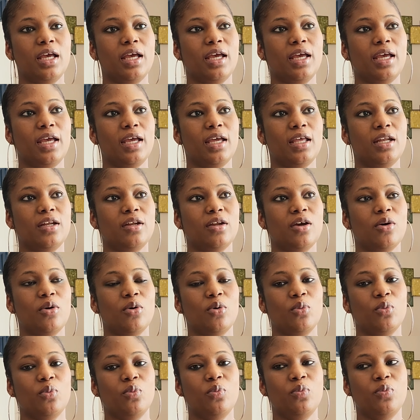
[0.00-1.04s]
And
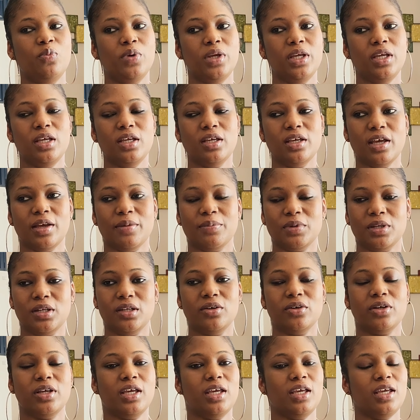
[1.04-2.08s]
we kept
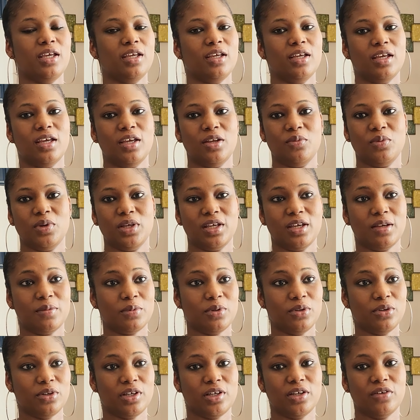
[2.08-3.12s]
looking, and we
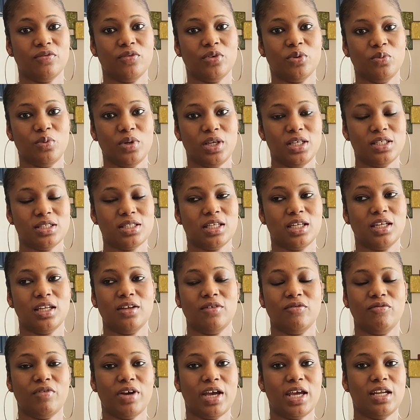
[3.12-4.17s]
kept looking for weeks. And
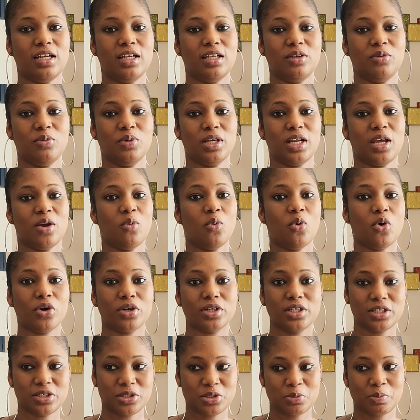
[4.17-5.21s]
then finally, when I
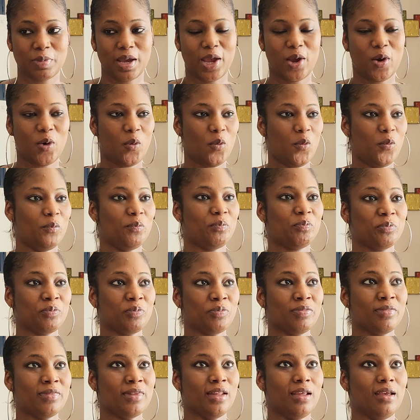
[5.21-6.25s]
walked into my home,
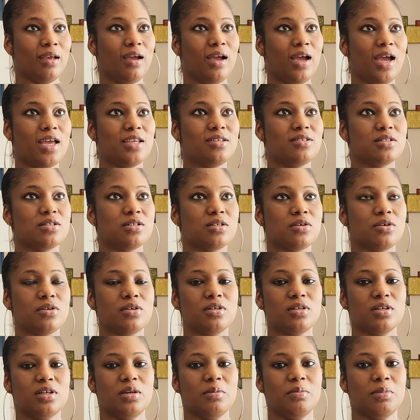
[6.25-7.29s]
I just
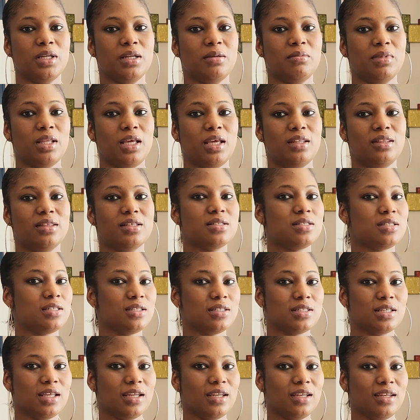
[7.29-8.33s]
turned to him and I'm like, this
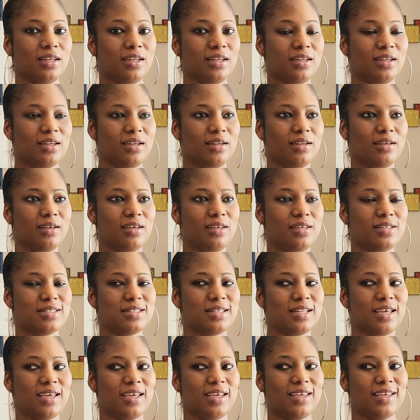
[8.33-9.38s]
is it.
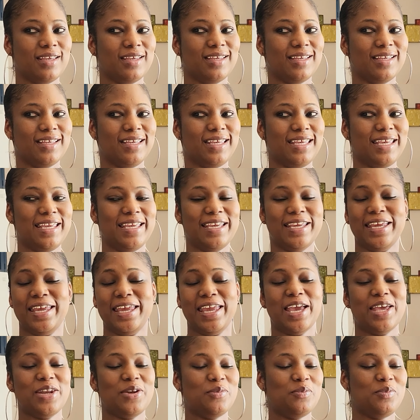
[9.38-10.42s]
He's like,
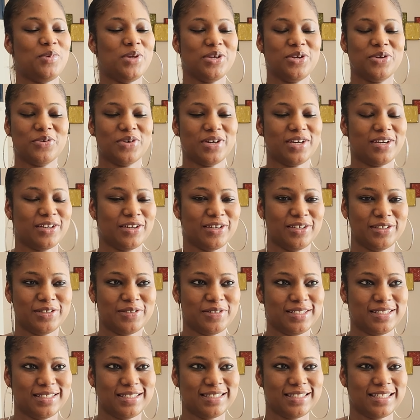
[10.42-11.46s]
he had a big grin on his
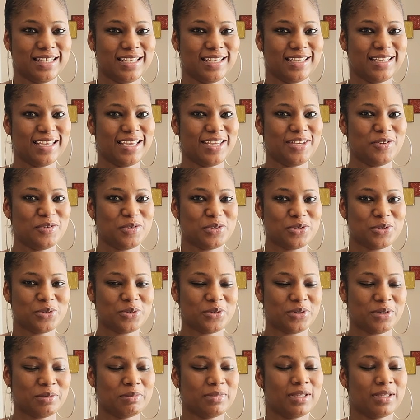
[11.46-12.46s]
face. He's like, are you sure?